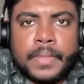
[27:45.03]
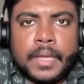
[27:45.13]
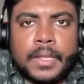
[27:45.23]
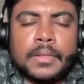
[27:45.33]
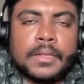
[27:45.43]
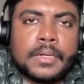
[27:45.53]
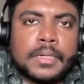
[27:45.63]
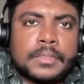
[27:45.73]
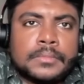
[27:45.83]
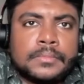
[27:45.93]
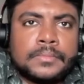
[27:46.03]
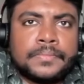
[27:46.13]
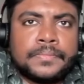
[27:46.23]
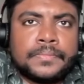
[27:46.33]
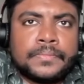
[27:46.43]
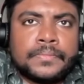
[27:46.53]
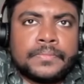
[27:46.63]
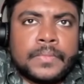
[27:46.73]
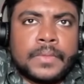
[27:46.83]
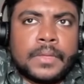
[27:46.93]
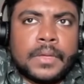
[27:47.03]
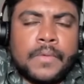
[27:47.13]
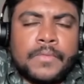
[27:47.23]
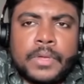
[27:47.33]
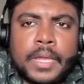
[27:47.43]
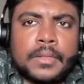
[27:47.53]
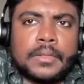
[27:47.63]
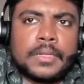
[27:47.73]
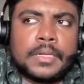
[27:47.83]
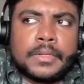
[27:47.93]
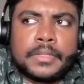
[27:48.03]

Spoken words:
And how you can